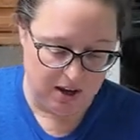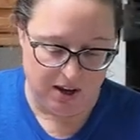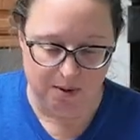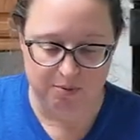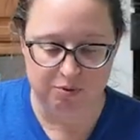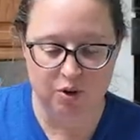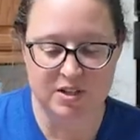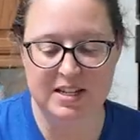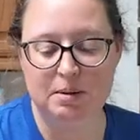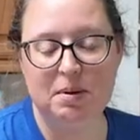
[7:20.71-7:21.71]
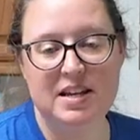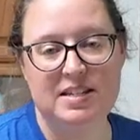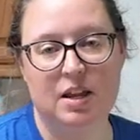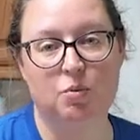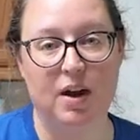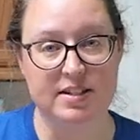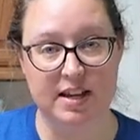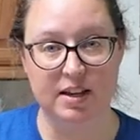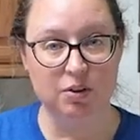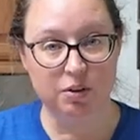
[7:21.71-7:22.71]
Um, 14 by 10
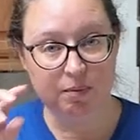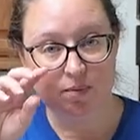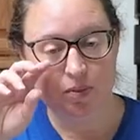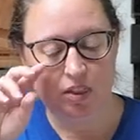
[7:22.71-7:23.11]
rectangle,